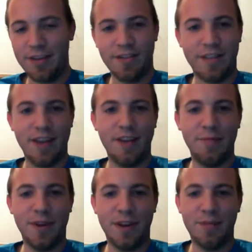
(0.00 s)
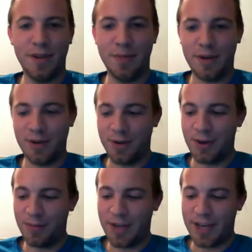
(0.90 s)
thing, but I'd be about going
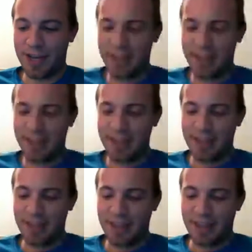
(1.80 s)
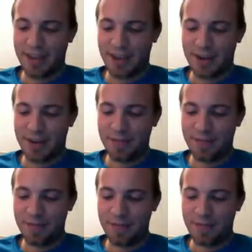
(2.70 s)
back. Um,
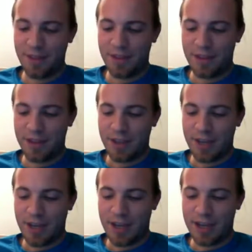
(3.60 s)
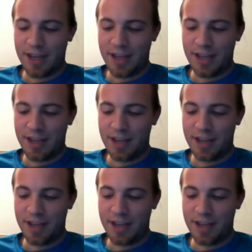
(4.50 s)
I